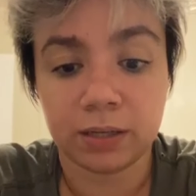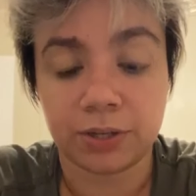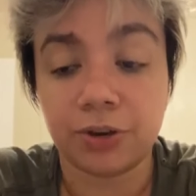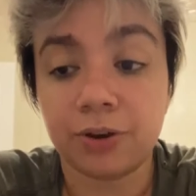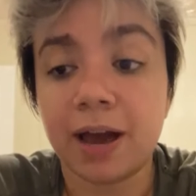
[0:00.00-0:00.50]

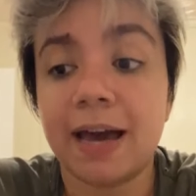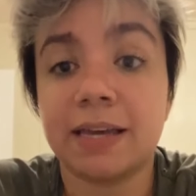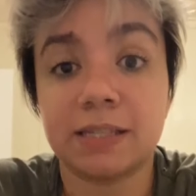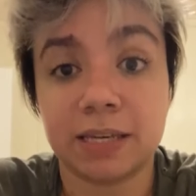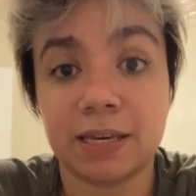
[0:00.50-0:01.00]
Your
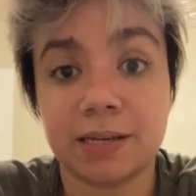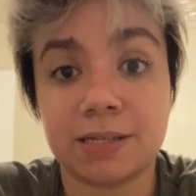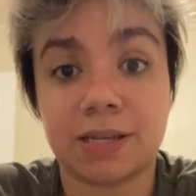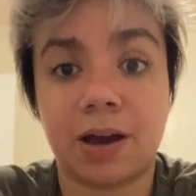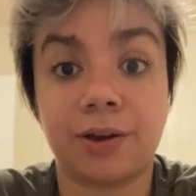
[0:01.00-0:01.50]

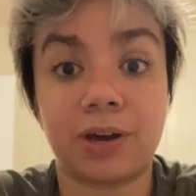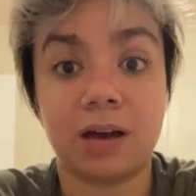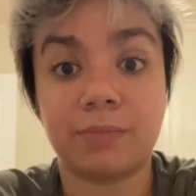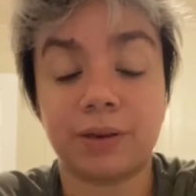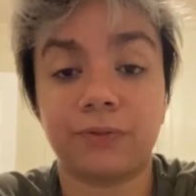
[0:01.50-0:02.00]
ideas are
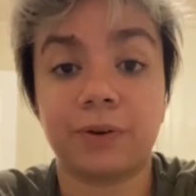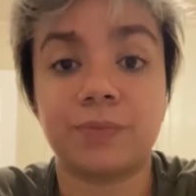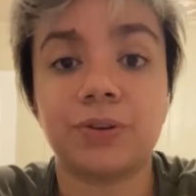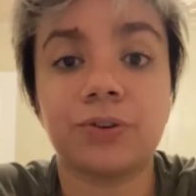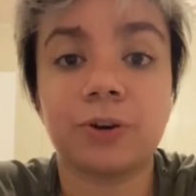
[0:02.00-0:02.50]
coming
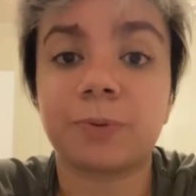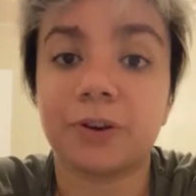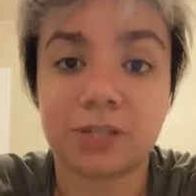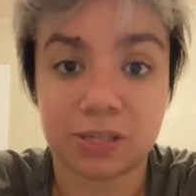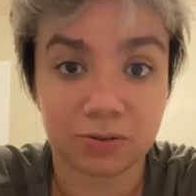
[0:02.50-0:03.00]
from your
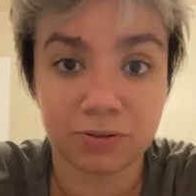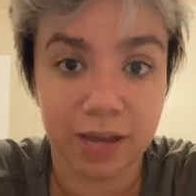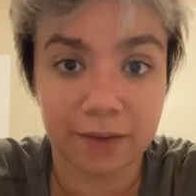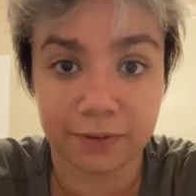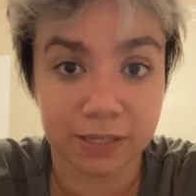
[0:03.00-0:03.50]
personal
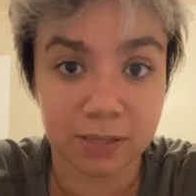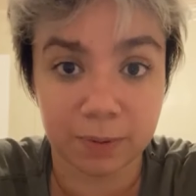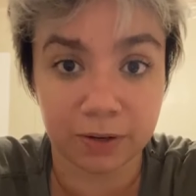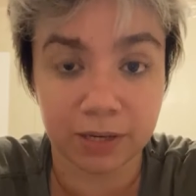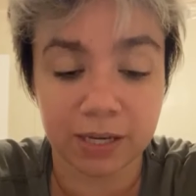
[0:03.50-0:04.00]
life
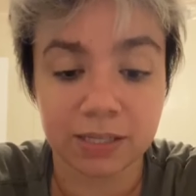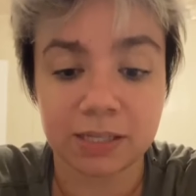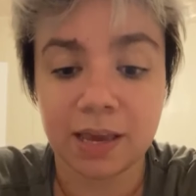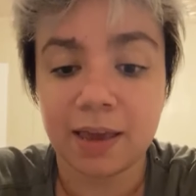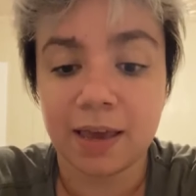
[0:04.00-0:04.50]

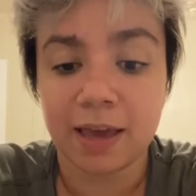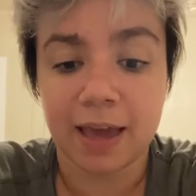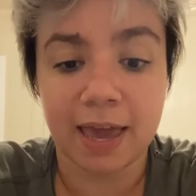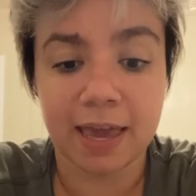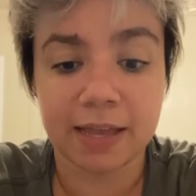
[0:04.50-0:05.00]
experience,
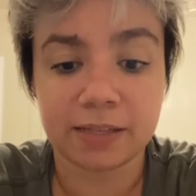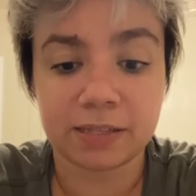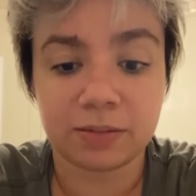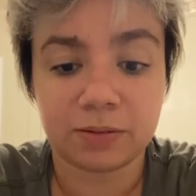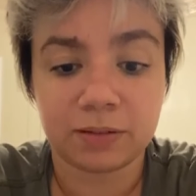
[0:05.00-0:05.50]
and
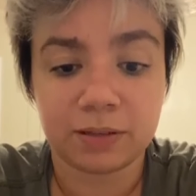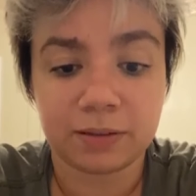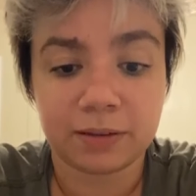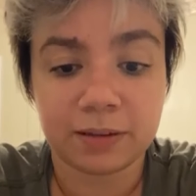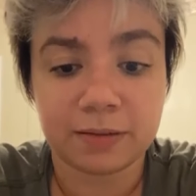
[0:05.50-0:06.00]

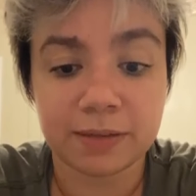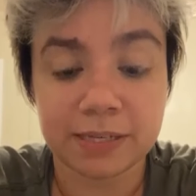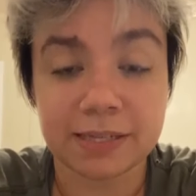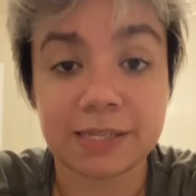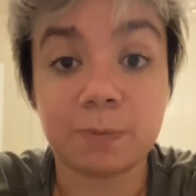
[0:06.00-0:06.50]
this
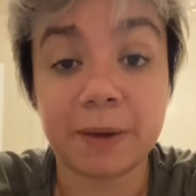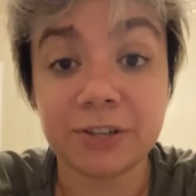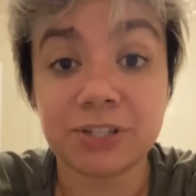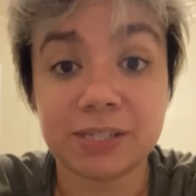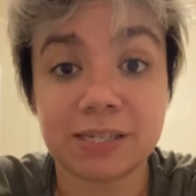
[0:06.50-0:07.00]
is
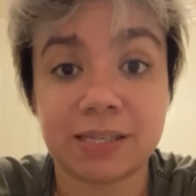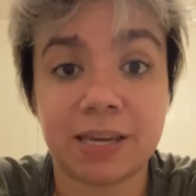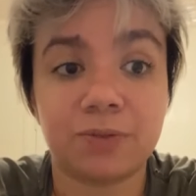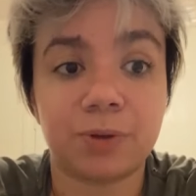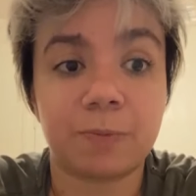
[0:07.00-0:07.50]
especially
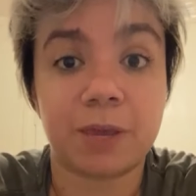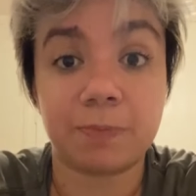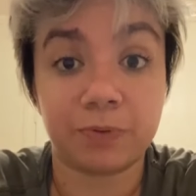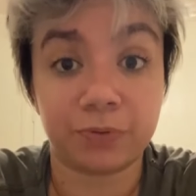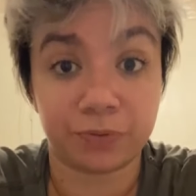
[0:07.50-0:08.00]
seen when
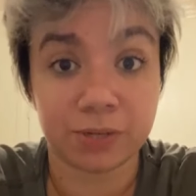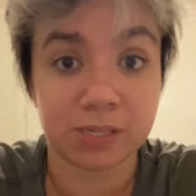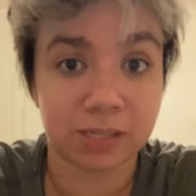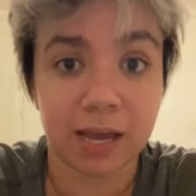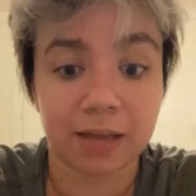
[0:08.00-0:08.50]
people
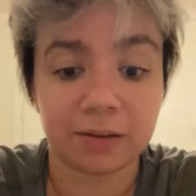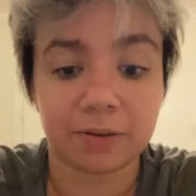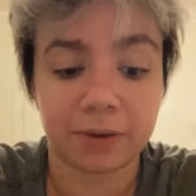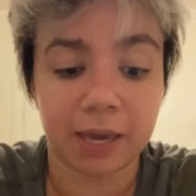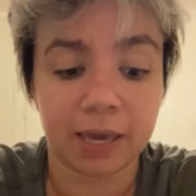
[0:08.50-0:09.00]
freestyle,
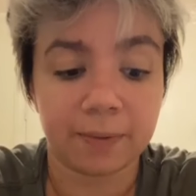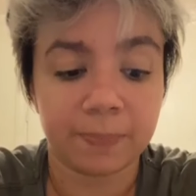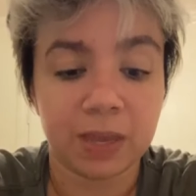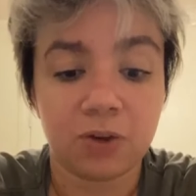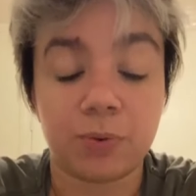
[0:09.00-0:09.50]
okay?
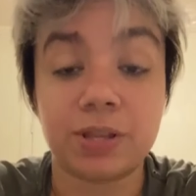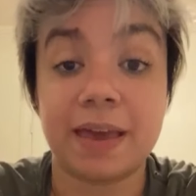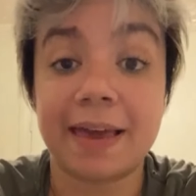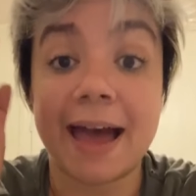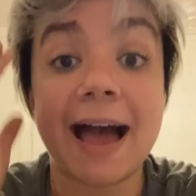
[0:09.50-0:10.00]
When
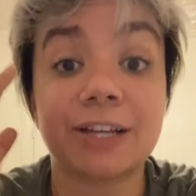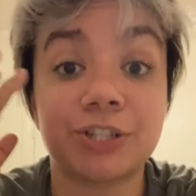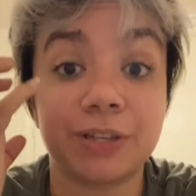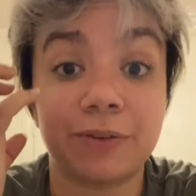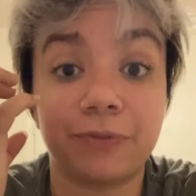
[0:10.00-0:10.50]
they
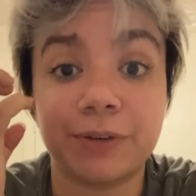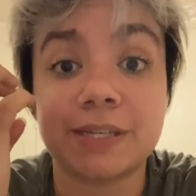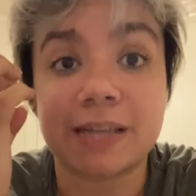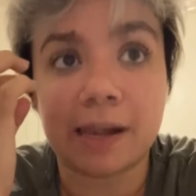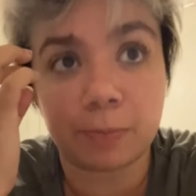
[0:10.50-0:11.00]
actually
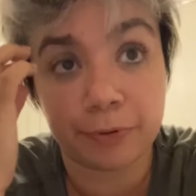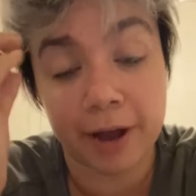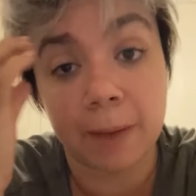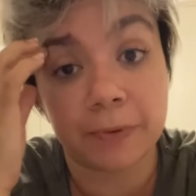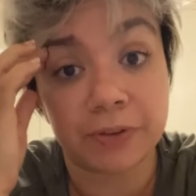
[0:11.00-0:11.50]
freestyle
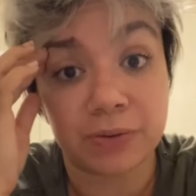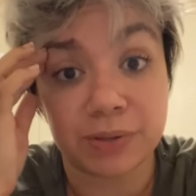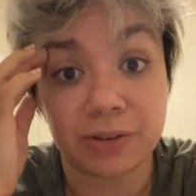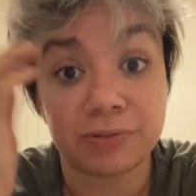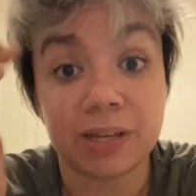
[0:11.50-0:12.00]
properly,
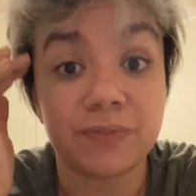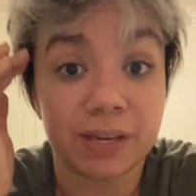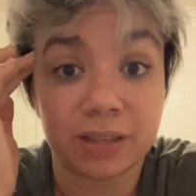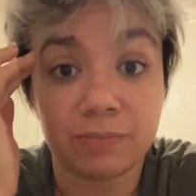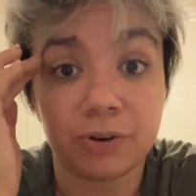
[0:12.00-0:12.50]
when they're
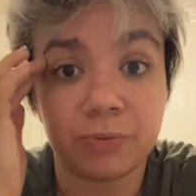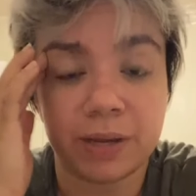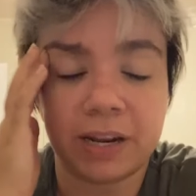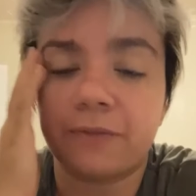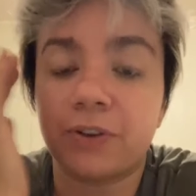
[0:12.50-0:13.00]
living in the
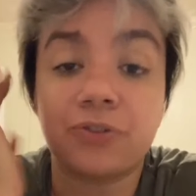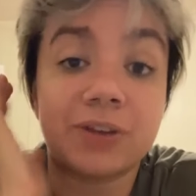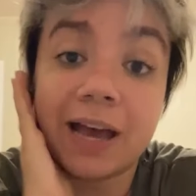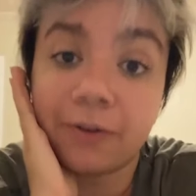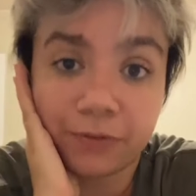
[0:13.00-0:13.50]
moment. If you're
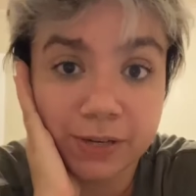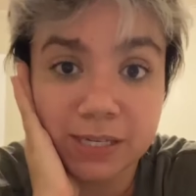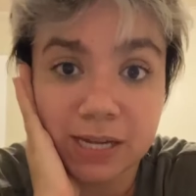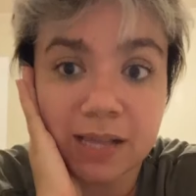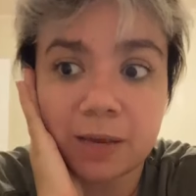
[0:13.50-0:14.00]
not
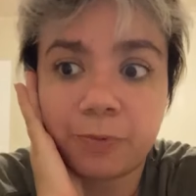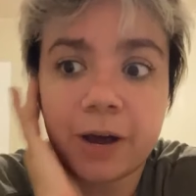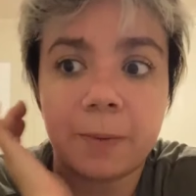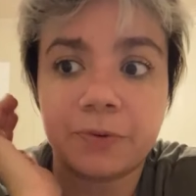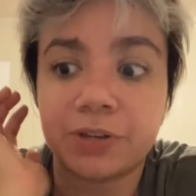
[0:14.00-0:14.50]
freestyling
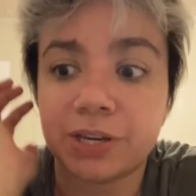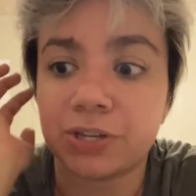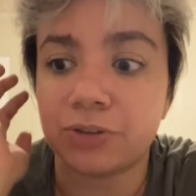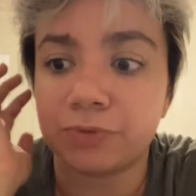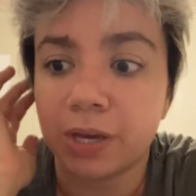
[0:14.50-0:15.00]
properly
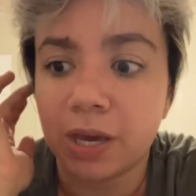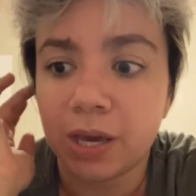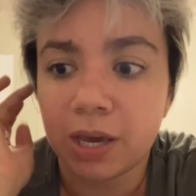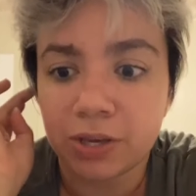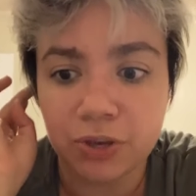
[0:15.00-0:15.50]
and
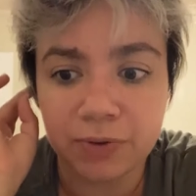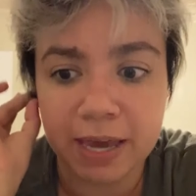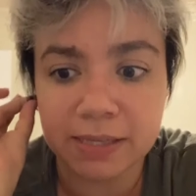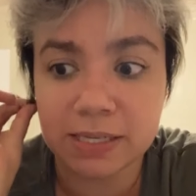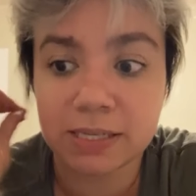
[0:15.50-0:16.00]
you
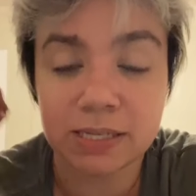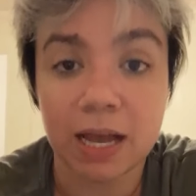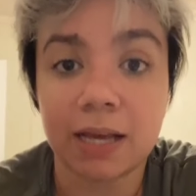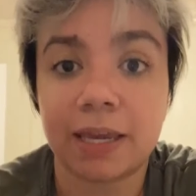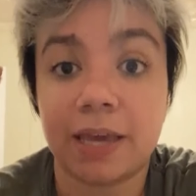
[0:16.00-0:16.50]
get
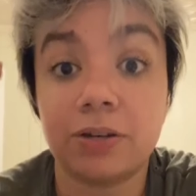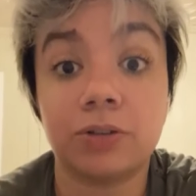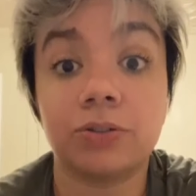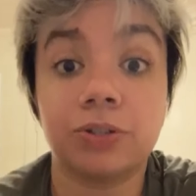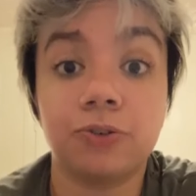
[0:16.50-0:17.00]
stuck in a
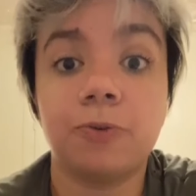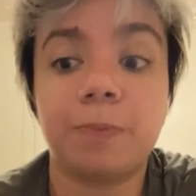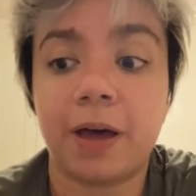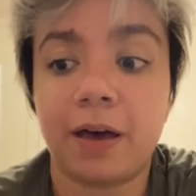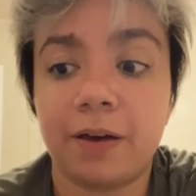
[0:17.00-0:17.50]
loop
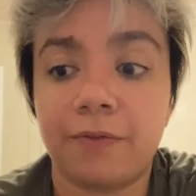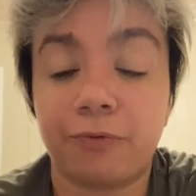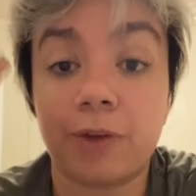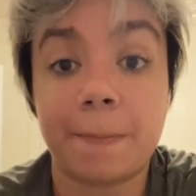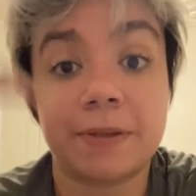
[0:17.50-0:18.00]
of
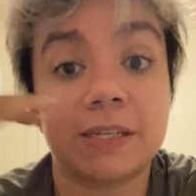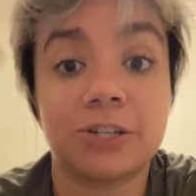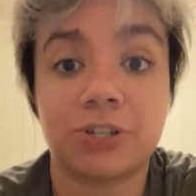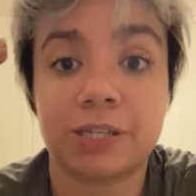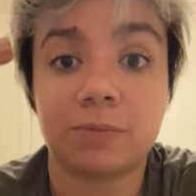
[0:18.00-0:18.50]

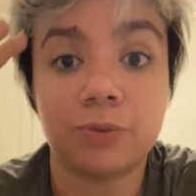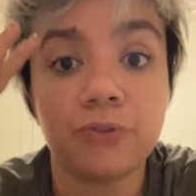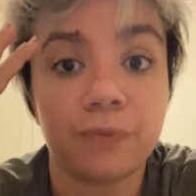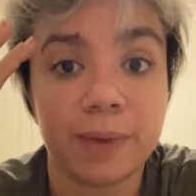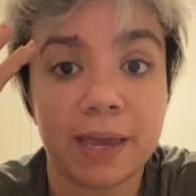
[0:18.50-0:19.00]
repetitious
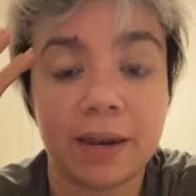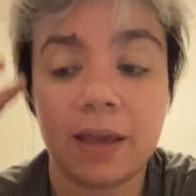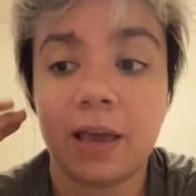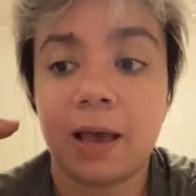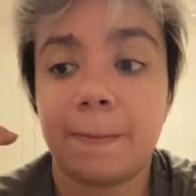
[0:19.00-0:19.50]
movement
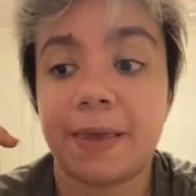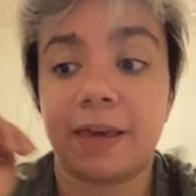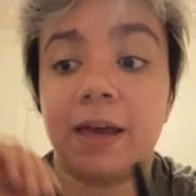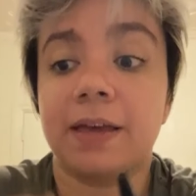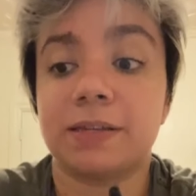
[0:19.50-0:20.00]

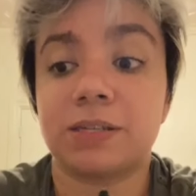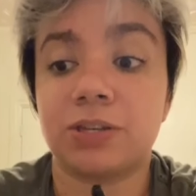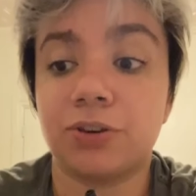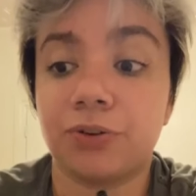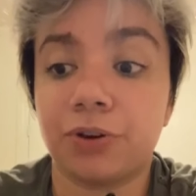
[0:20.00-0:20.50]
because
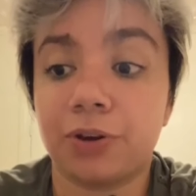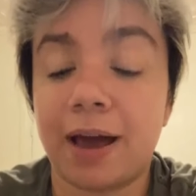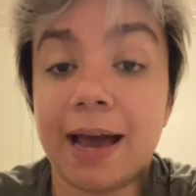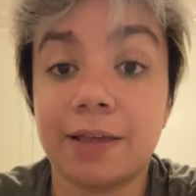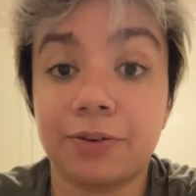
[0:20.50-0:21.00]
you're
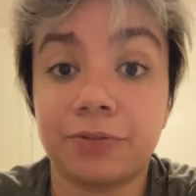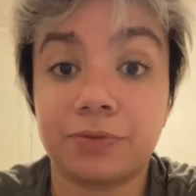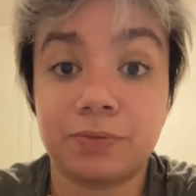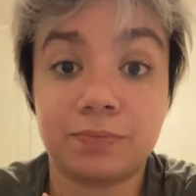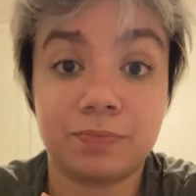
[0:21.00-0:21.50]
either
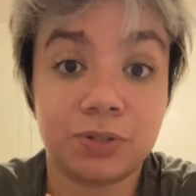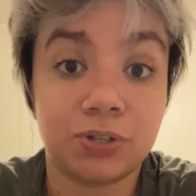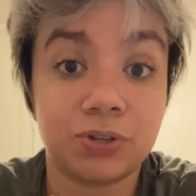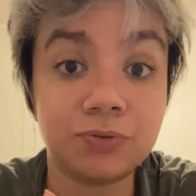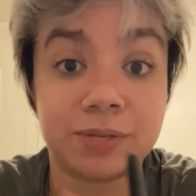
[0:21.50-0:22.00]

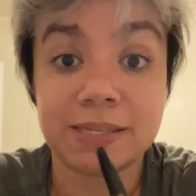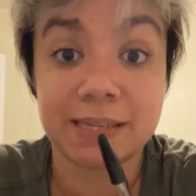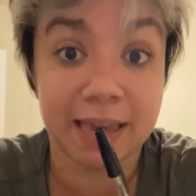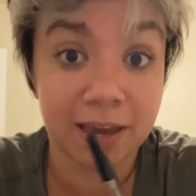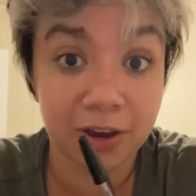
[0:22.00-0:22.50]
too
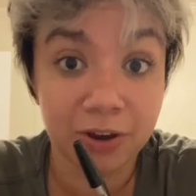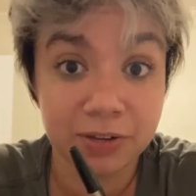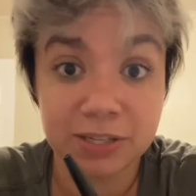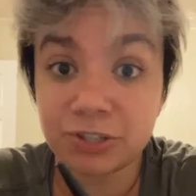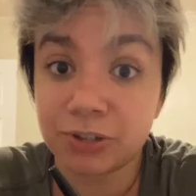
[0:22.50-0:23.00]

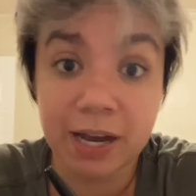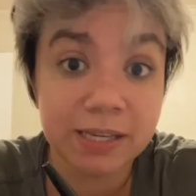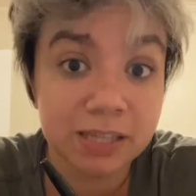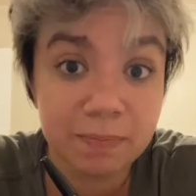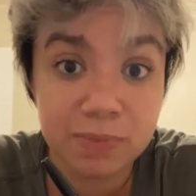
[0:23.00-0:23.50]
scared to try
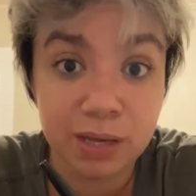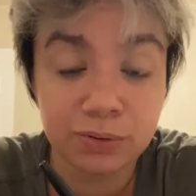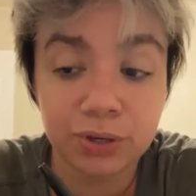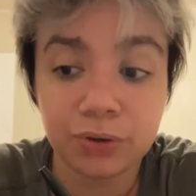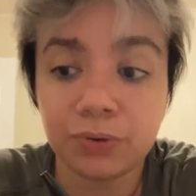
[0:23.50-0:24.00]

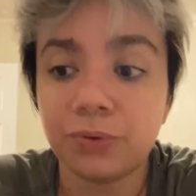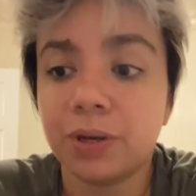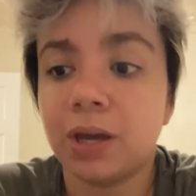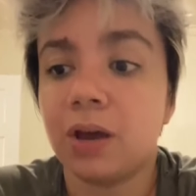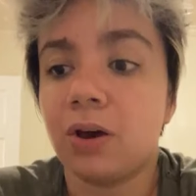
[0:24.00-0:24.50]
something new,
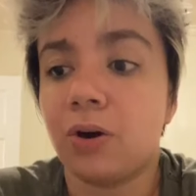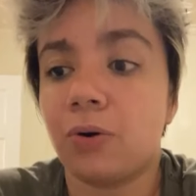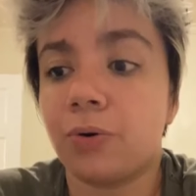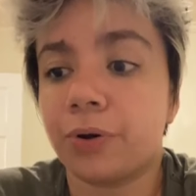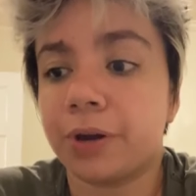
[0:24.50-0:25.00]

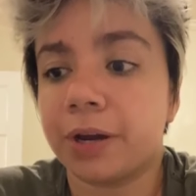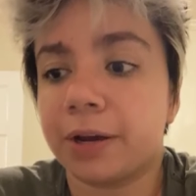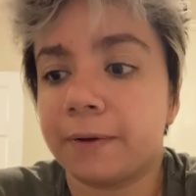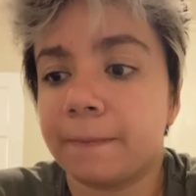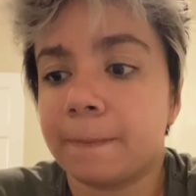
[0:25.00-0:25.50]
or